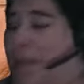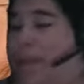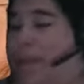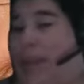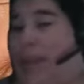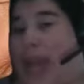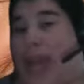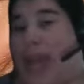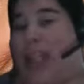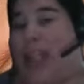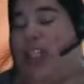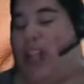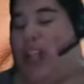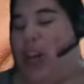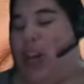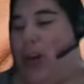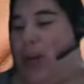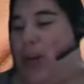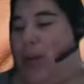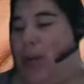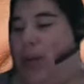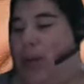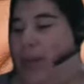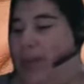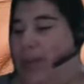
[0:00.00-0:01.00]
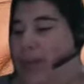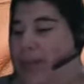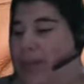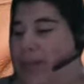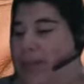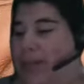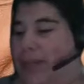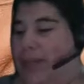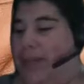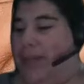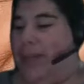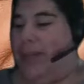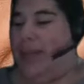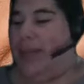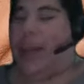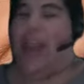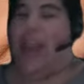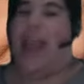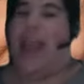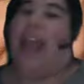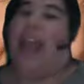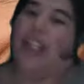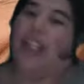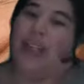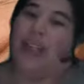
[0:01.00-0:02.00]
But I don't.
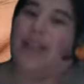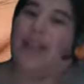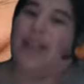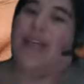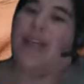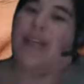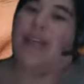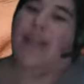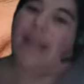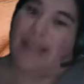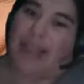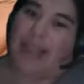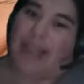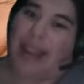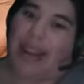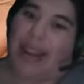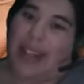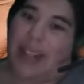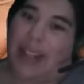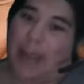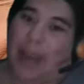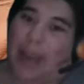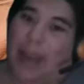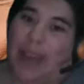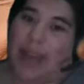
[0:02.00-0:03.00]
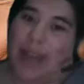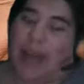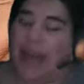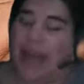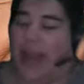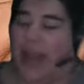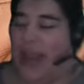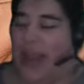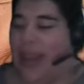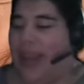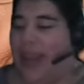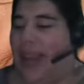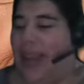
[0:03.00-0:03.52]
I do know who that is, by the way.